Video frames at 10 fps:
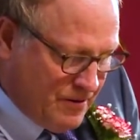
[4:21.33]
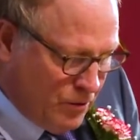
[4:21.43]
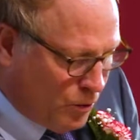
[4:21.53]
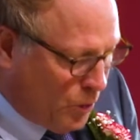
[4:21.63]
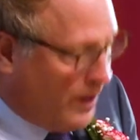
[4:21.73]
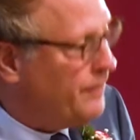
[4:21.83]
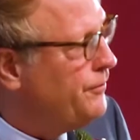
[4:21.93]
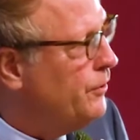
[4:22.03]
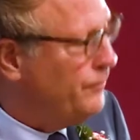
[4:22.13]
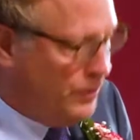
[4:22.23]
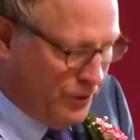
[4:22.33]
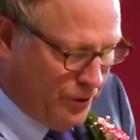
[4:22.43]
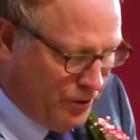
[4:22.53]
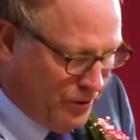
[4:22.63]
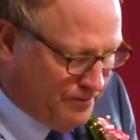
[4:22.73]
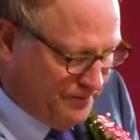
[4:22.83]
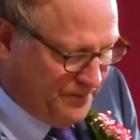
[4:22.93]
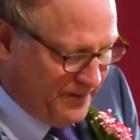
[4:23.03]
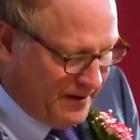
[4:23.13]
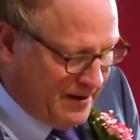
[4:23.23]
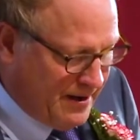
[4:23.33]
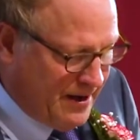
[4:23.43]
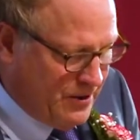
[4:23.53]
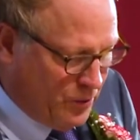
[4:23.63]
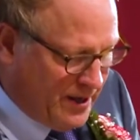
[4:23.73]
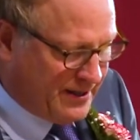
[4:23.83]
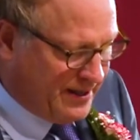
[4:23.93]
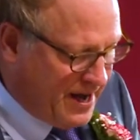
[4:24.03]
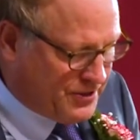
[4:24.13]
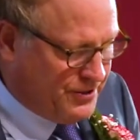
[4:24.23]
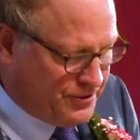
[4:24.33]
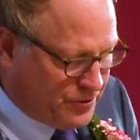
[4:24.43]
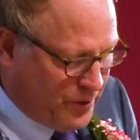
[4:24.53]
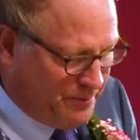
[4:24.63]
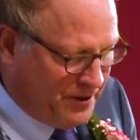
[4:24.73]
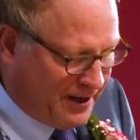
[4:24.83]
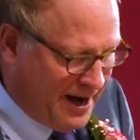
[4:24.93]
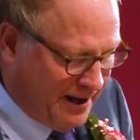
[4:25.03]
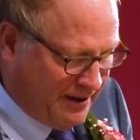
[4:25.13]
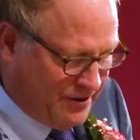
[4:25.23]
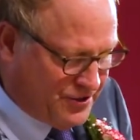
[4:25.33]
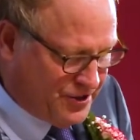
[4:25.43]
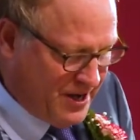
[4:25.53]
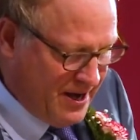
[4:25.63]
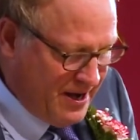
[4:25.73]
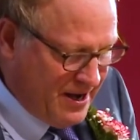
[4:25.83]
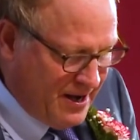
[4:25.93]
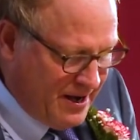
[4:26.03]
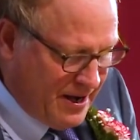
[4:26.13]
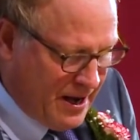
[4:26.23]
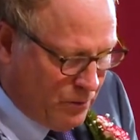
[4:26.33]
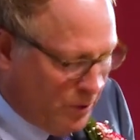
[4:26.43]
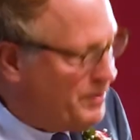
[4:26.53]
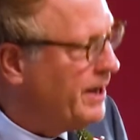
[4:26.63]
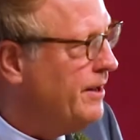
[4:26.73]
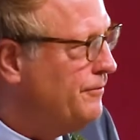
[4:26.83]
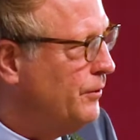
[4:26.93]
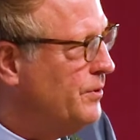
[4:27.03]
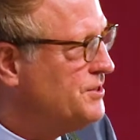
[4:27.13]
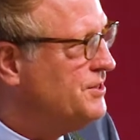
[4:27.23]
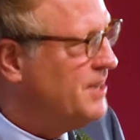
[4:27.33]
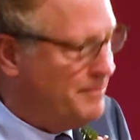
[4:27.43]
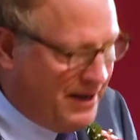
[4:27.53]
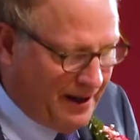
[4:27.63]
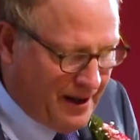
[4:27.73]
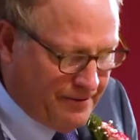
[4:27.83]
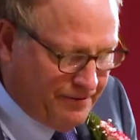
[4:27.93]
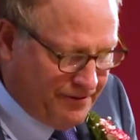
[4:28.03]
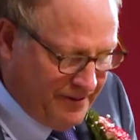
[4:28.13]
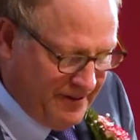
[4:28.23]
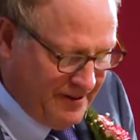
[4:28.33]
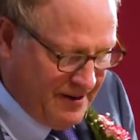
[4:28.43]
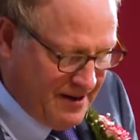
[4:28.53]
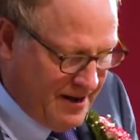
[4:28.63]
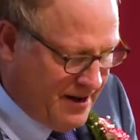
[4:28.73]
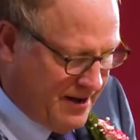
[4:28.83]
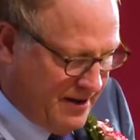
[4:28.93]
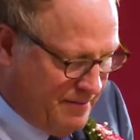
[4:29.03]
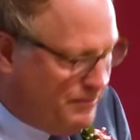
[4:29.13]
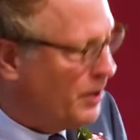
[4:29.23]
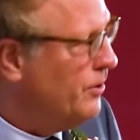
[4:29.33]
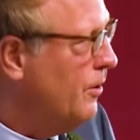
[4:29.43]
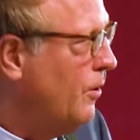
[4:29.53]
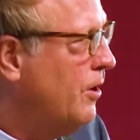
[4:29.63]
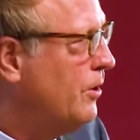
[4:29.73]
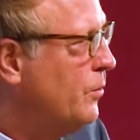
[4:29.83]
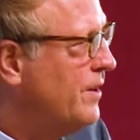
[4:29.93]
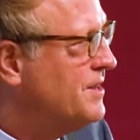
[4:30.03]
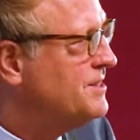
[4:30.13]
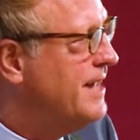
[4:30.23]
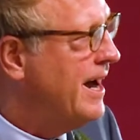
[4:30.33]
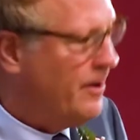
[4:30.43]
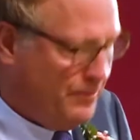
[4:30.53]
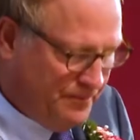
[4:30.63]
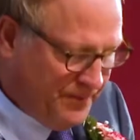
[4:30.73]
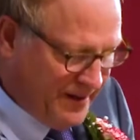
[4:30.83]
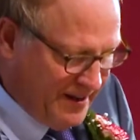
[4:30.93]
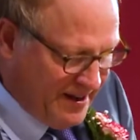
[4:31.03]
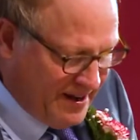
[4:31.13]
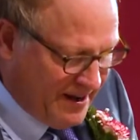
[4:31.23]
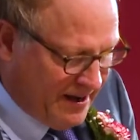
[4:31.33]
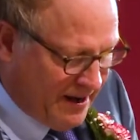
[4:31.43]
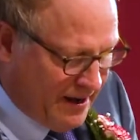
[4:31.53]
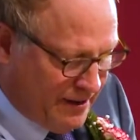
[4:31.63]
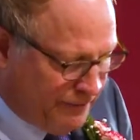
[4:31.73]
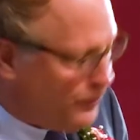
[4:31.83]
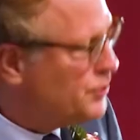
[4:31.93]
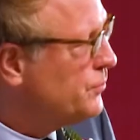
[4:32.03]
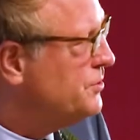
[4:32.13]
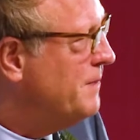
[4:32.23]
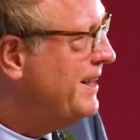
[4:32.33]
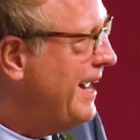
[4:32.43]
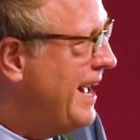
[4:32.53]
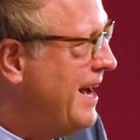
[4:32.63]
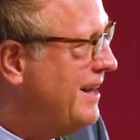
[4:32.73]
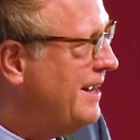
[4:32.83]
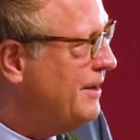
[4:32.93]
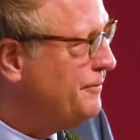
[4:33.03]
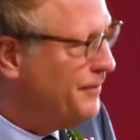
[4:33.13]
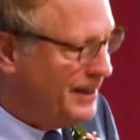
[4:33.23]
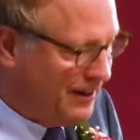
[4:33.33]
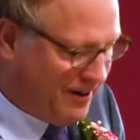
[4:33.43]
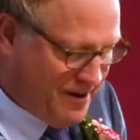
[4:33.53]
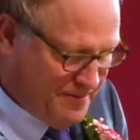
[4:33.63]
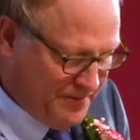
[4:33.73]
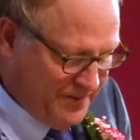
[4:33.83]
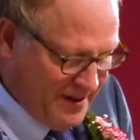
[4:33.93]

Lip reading: who quite a few of you knew, who had connections to Ripon College and were big influences on my life, but are no longer with us now. The first was my dad, Ed Fiedler,